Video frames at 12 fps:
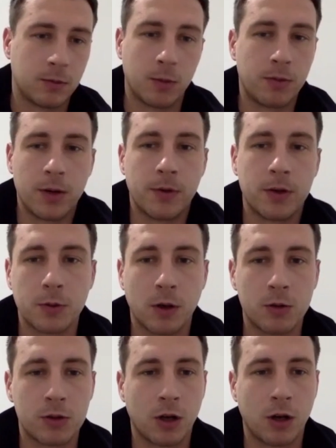pretty much my
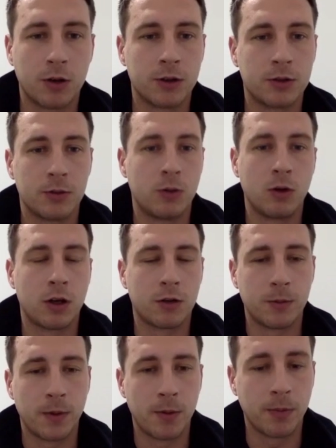whole childhood, all I can
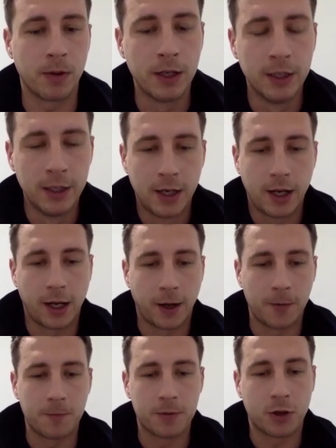remember.
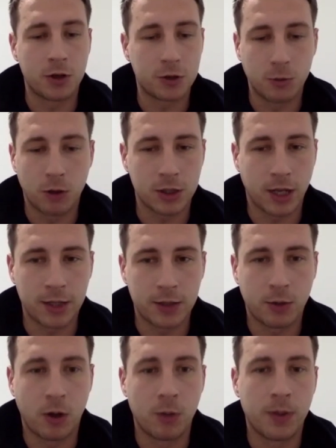So I used to watch Ads
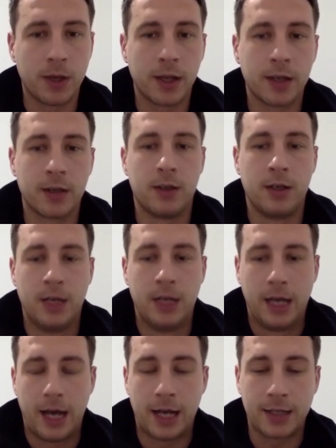quite a bit, and
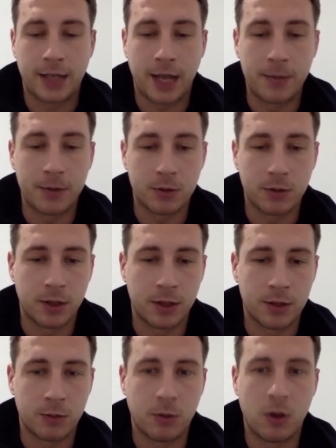Ads came
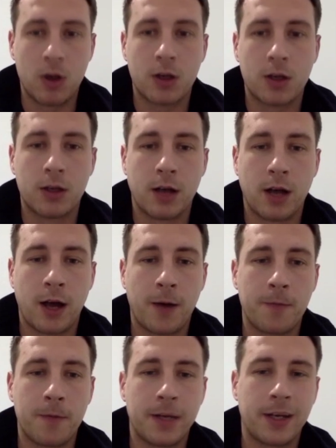into work,
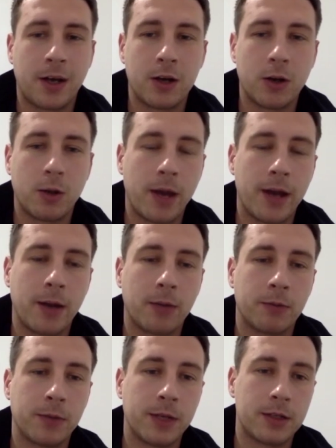and he kind of got paired up
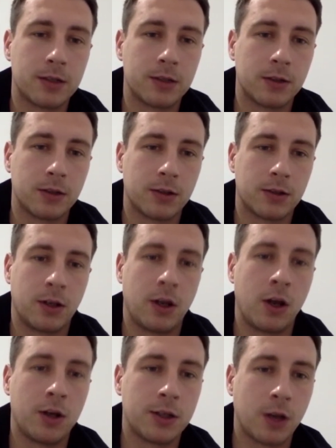with me to
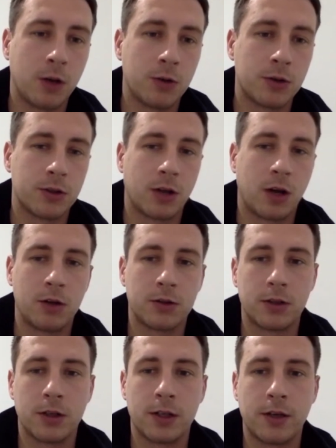learn his coaching styles
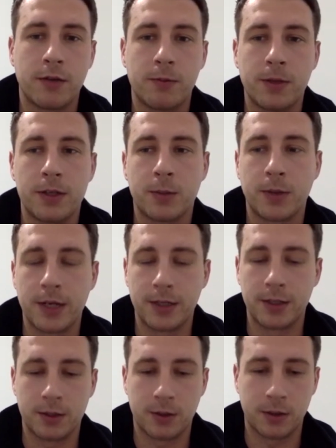and different bits and
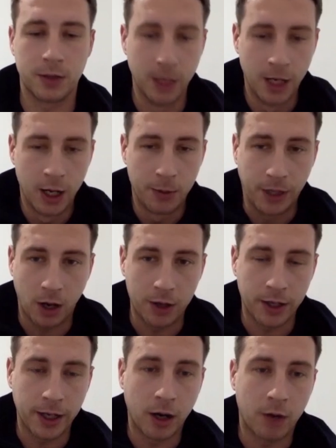pieces, and we kind
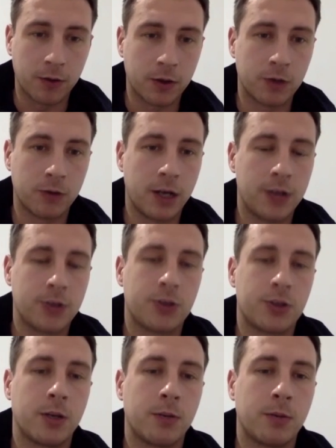of hit off a good
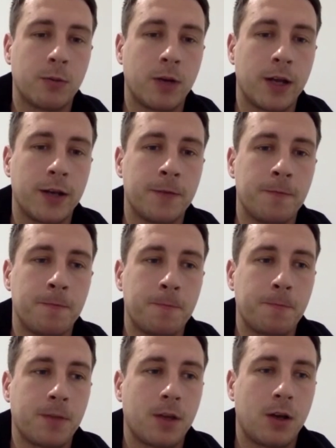relationship. And when
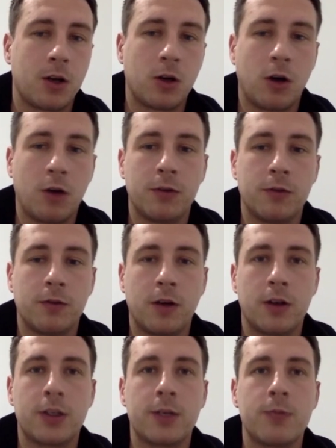I got offered the
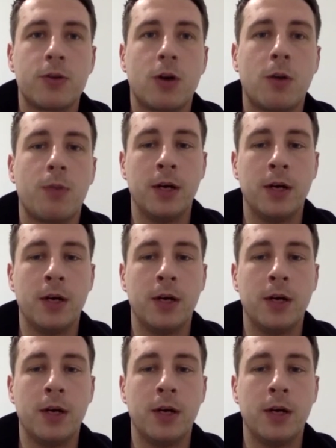first team job,